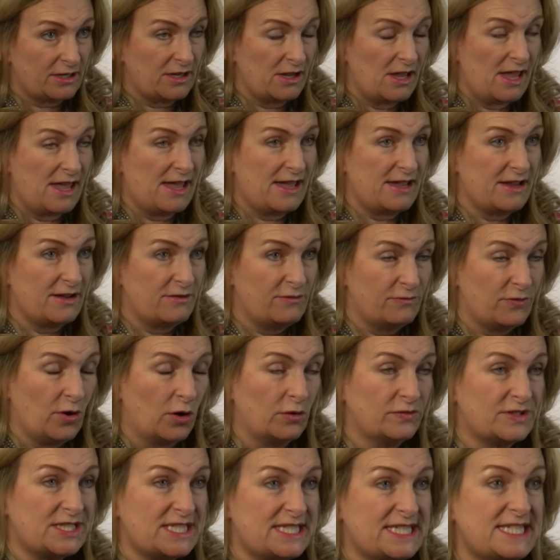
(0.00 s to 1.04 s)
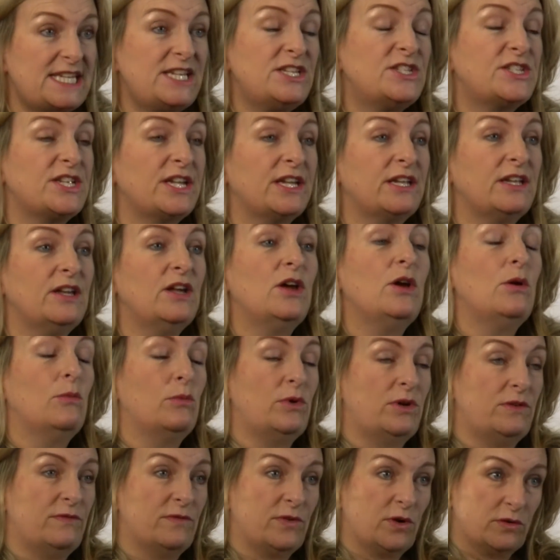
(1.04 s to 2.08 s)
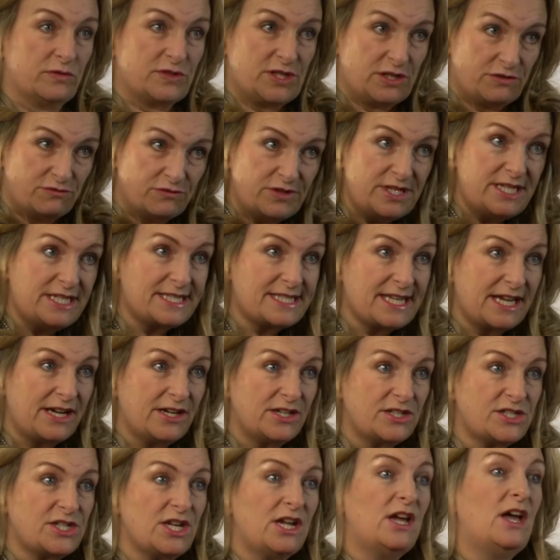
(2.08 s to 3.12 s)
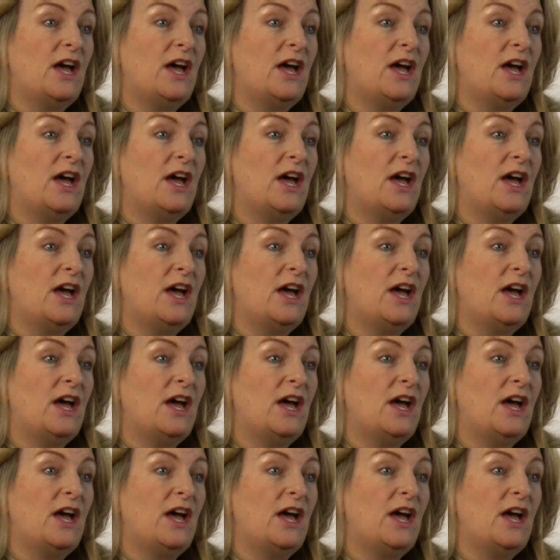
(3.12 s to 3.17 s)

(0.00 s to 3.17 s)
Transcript: involved in teaching, we're involved in research,